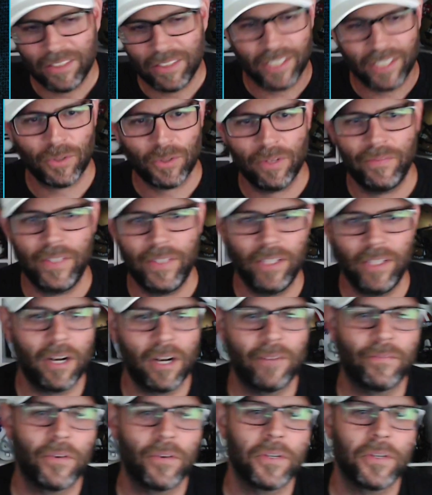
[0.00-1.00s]
click to reveal
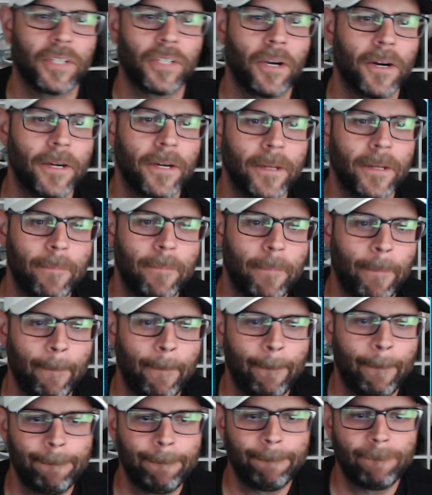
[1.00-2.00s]
our first card.
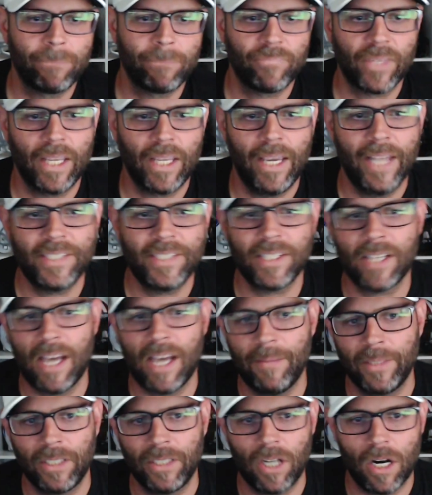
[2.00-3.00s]
It's a
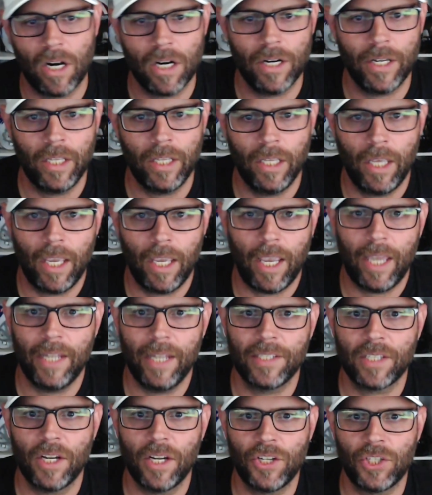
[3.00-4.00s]
common card, and
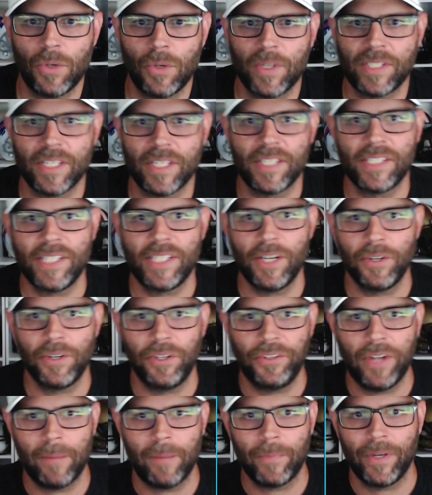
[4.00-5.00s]
it's going to show us the
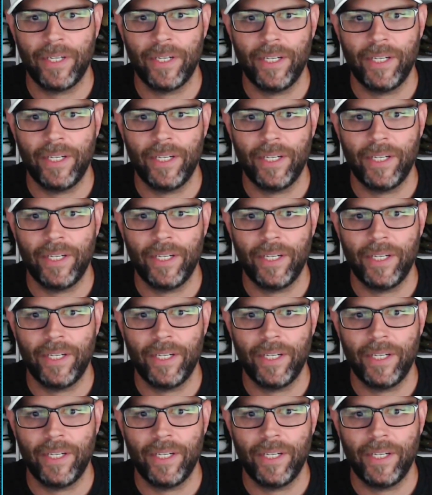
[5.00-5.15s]
serial number